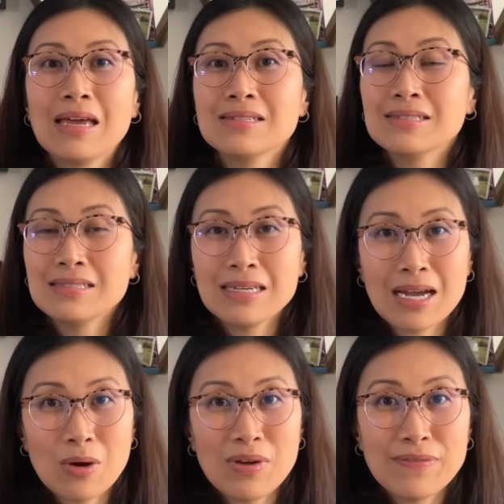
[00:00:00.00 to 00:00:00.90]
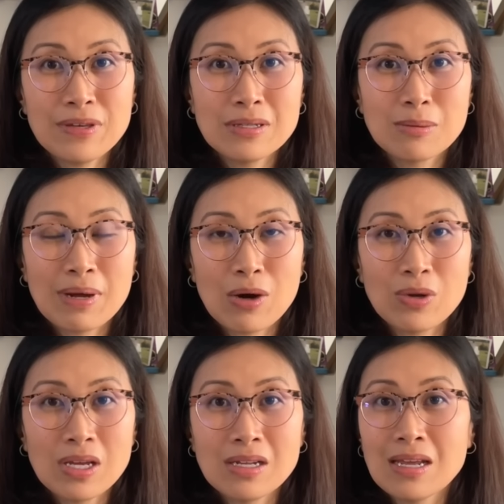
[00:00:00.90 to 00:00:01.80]
see how I feel about
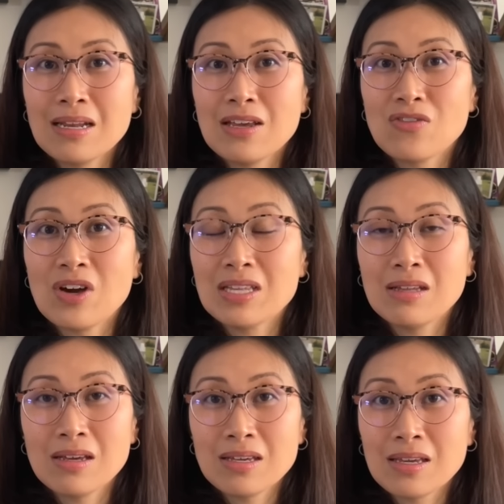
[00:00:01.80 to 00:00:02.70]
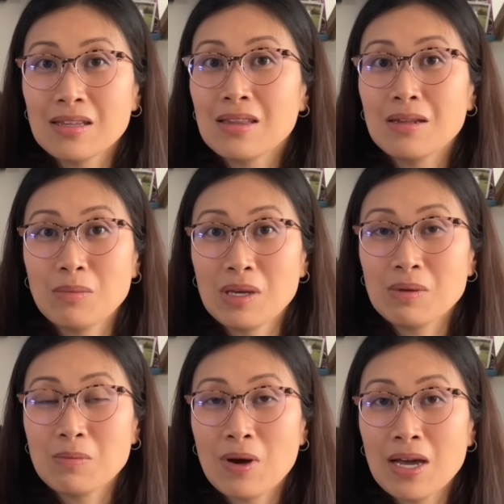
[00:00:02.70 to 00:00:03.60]
it, and if I like it, then
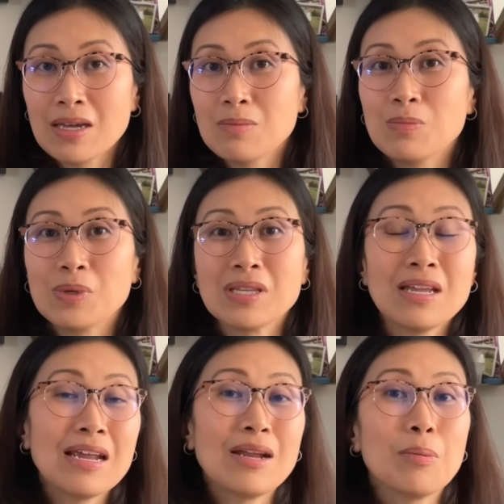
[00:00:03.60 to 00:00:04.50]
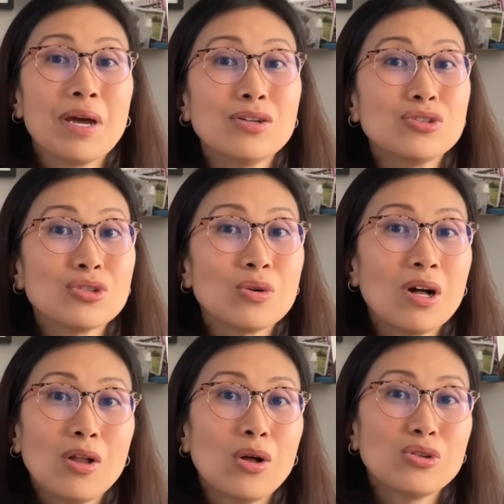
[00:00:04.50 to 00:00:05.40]
maybe buy it. But then at a pen show,
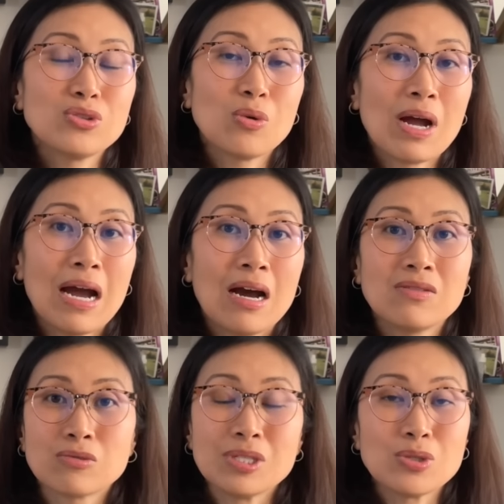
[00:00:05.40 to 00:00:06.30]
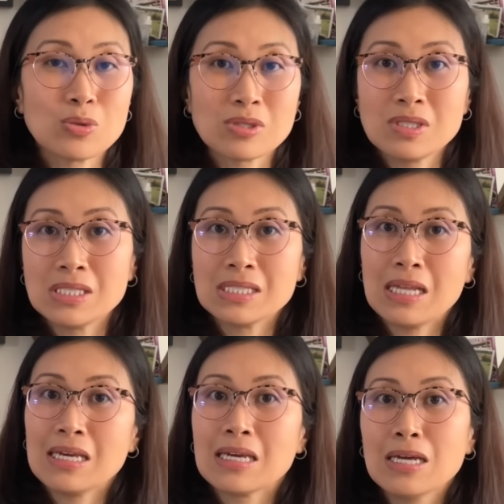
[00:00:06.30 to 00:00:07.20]
I'll also have resources
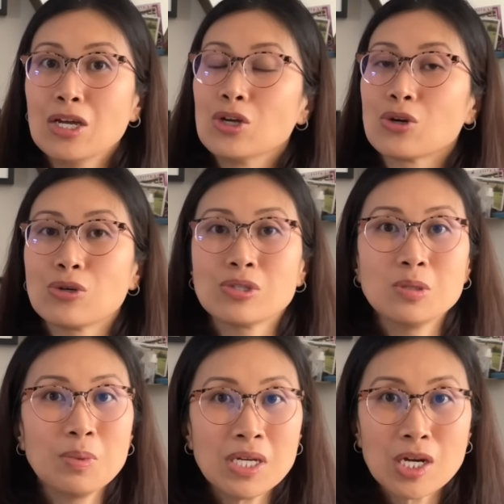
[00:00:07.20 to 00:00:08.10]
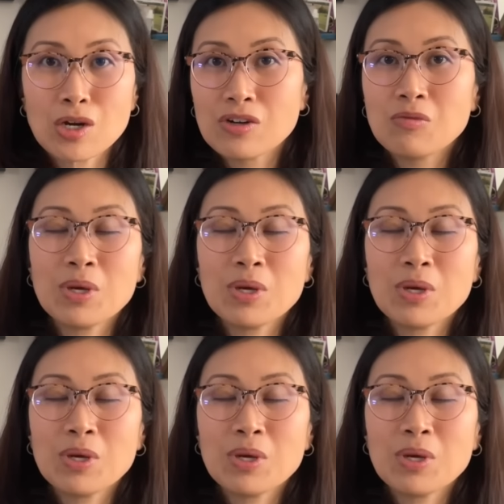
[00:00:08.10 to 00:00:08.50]
like Herc Spear of